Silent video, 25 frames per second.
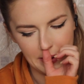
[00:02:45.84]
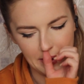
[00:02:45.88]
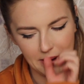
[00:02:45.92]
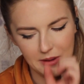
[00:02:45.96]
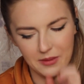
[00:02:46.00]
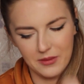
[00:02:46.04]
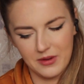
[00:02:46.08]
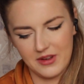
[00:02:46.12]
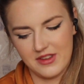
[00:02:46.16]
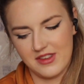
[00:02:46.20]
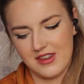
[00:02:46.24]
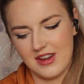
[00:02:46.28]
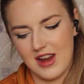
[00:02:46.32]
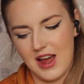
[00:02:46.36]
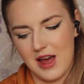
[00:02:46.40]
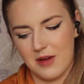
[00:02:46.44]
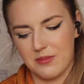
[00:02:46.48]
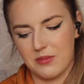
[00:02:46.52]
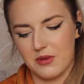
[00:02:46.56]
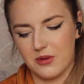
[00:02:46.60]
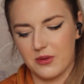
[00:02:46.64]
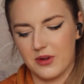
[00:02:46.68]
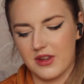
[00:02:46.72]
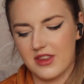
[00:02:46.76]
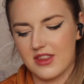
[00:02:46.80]
I wasn't
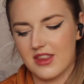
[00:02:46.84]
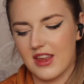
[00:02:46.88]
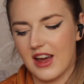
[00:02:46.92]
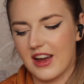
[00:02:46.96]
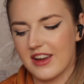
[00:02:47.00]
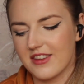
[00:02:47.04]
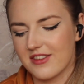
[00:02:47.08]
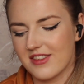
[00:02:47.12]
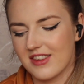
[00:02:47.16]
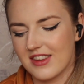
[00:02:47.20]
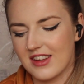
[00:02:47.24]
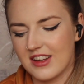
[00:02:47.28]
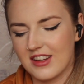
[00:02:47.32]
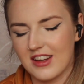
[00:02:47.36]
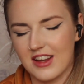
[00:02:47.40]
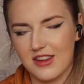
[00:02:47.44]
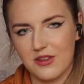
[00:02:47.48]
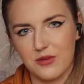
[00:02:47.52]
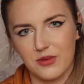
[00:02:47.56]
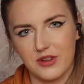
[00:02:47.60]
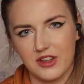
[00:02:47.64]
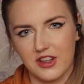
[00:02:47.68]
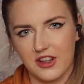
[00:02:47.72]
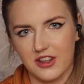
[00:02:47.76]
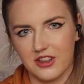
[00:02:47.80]
happy with. I've seen
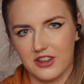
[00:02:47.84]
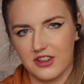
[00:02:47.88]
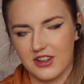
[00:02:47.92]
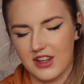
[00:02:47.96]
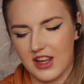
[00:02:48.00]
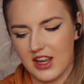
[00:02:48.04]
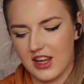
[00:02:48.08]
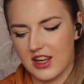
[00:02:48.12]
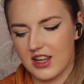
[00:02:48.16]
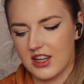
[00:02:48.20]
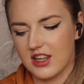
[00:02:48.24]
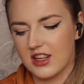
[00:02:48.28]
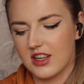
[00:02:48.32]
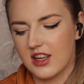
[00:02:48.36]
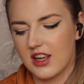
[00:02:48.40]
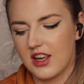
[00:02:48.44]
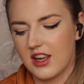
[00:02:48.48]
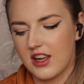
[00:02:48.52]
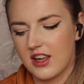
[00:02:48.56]
this one the other day.